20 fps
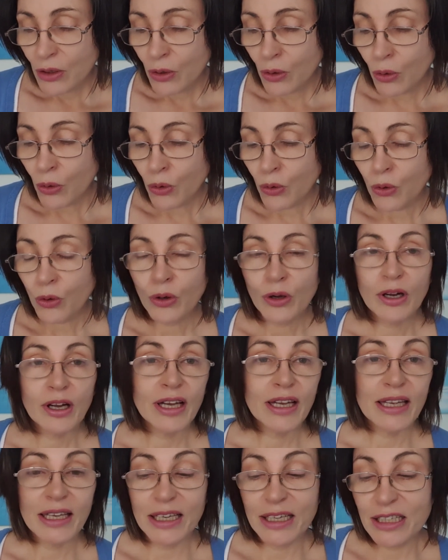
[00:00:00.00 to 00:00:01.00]
Or
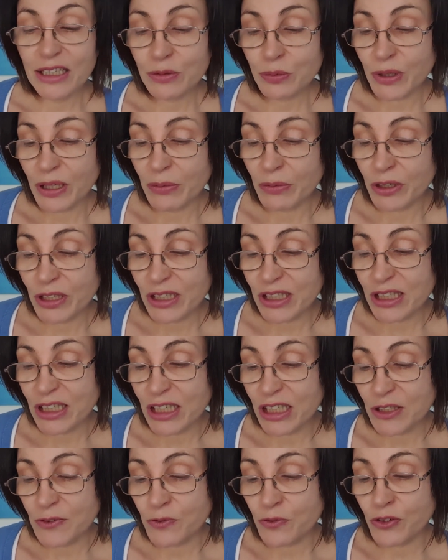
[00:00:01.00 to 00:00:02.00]
here's one where it
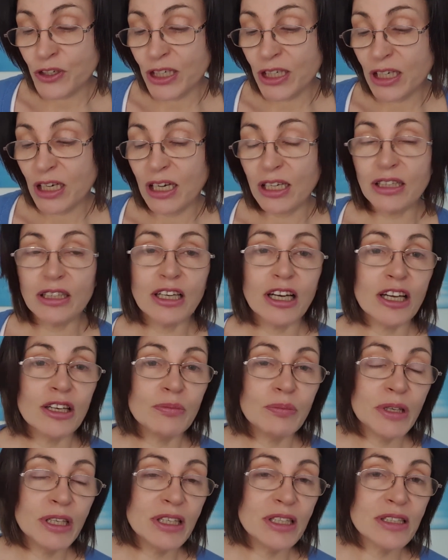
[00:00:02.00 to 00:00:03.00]
says free
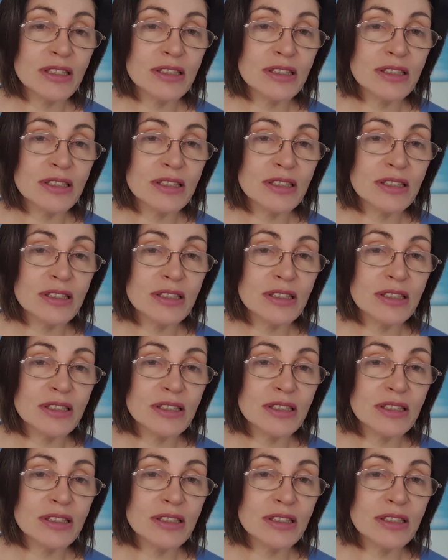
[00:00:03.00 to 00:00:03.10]
online mini